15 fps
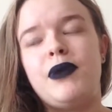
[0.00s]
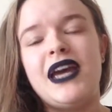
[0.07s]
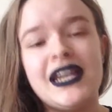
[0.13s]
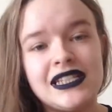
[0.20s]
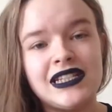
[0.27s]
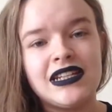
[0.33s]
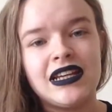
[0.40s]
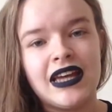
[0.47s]

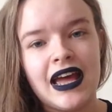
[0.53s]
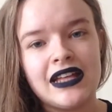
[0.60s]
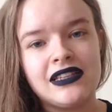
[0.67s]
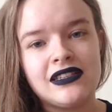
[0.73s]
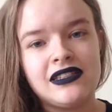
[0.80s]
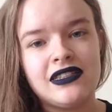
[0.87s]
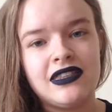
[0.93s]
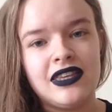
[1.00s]
pitted
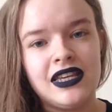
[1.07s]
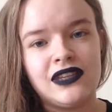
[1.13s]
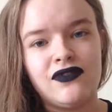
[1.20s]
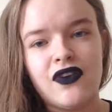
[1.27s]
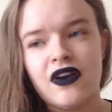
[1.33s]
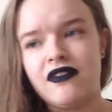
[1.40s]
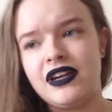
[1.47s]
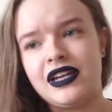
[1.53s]
against
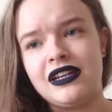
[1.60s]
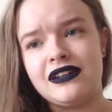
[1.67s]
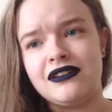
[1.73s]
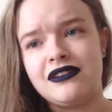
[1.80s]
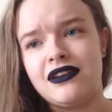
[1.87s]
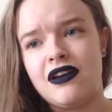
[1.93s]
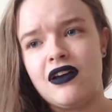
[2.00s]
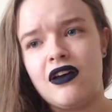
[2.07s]
these very
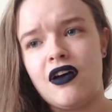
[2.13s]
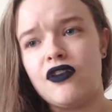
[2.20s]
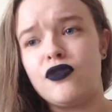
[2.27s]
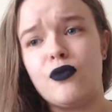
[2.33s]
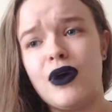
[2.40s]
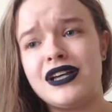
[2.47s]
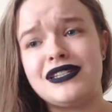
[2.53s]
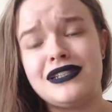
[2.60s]

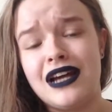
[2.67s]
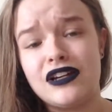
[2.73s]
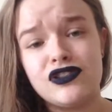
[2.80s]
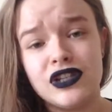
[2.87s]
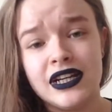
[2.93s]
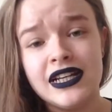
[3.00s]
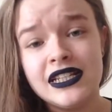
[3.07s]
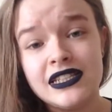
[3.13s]
otherwise
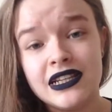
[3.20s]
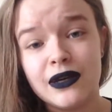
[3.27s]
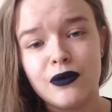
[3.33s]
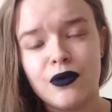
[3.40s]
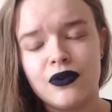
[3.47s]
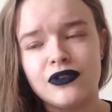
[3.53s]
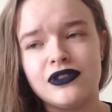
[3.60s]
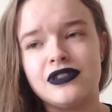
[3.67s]

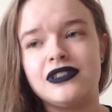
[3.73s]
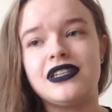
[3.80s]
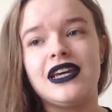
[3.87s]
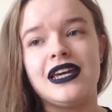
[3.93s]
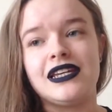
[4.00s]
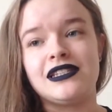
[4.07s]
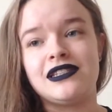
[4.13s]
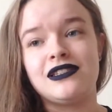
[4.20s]
naturalistic ones
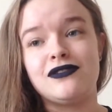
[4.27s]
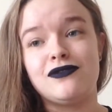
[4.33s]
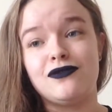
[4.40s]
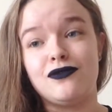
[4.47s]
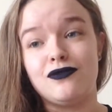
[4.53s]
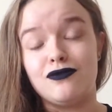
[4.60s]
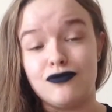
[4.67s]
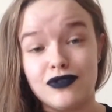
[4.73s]
is
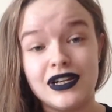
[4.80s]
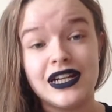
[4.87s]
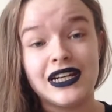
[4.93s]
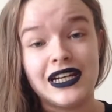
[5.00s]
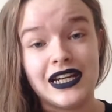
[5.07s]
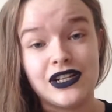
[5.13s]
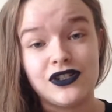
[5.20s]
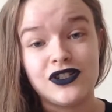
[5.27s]

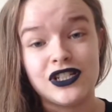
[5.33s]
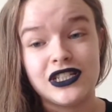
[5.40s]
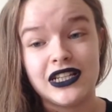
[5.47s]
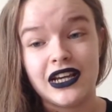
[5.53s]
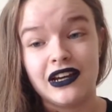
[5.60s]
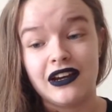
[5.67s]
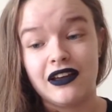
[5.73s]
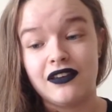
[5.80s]
really
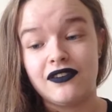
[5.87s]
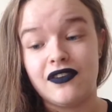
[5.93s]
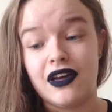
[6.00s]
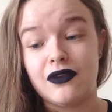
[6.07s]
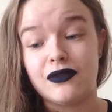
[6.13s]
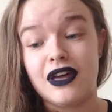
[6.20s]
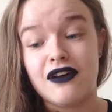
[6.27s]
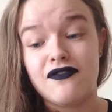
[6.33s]
interesting, and I
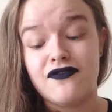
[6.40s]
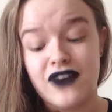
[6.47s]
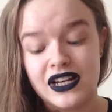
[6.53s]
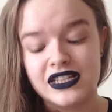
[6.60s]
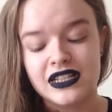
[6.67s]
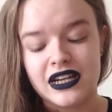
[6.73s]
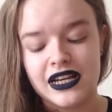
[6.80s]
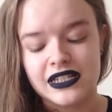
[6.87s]
found that
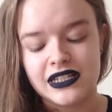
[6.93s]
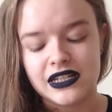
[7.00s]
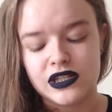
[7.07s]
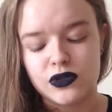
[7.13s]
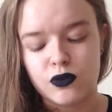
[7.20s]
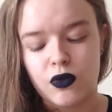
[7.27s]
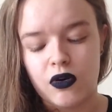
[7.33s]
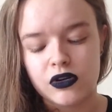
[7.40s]

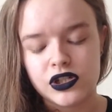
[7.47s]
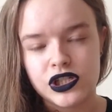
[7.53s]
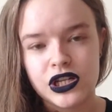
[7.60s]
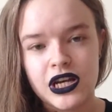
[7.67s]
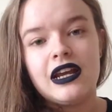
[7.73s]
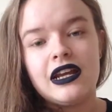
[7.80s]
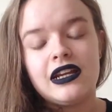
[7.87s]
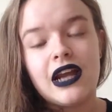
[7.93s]
fascinating to
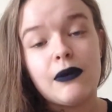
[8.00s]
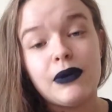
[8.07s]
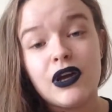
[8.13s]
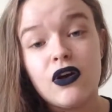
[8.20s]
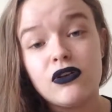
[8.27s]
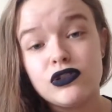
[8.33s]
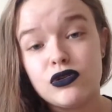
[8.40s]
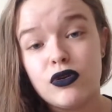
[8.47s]
watch. Now, we
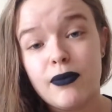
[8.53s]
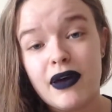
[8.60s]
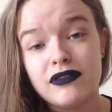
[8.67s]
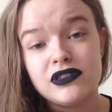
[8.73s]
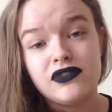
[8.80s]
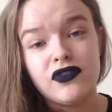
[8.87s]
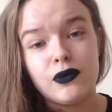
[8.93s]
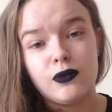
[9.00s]
can't talk
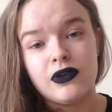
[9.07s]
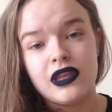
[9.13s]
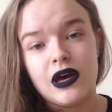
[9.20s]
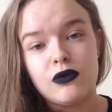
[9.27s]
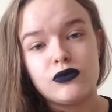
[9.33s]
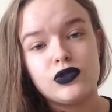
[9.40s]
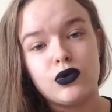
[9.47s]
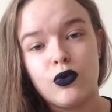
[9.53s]
about this film
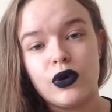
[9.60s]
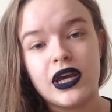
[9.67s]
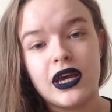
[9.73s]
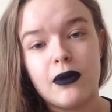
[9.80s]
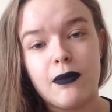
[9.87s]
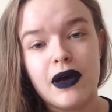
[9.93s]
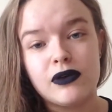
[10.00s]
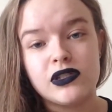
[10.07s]
without
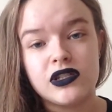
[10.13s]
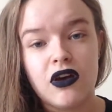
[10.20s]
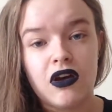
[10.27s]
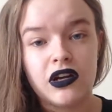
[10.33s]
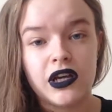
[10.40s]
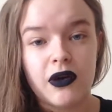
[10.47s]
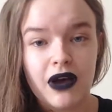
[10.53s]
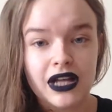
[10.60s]
talking about
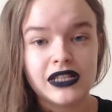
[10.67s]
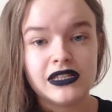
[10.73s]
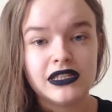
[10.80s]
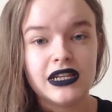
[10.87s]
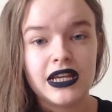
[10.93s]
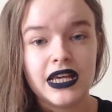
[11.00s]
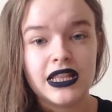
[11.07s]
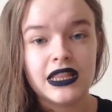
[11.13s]
Scarlett
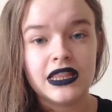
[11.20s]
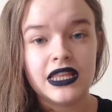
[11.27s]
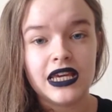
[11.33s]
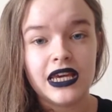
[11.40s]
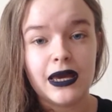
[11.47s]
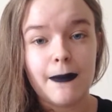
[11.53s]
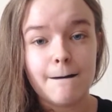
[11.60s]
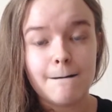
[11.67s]
Johansson in
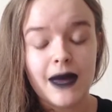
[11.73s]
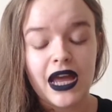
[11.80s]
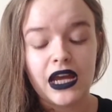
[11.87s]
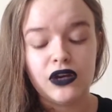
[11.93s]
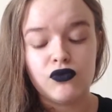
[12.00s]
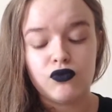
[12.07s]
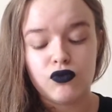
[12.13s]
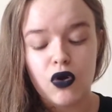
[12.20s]
the
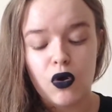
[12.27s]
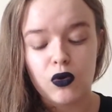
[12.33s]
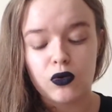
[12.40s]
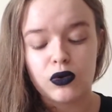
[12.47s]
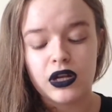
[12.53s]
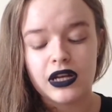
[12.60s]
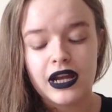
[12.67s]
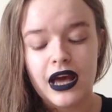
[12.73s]
main
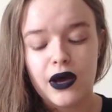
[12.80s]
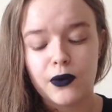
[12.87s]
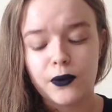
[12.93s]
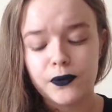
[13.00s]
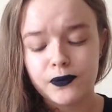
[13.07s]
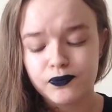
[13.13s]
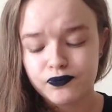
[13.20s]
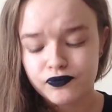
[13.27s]
role.
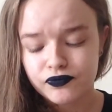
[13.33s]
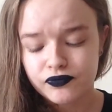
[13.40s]
Now,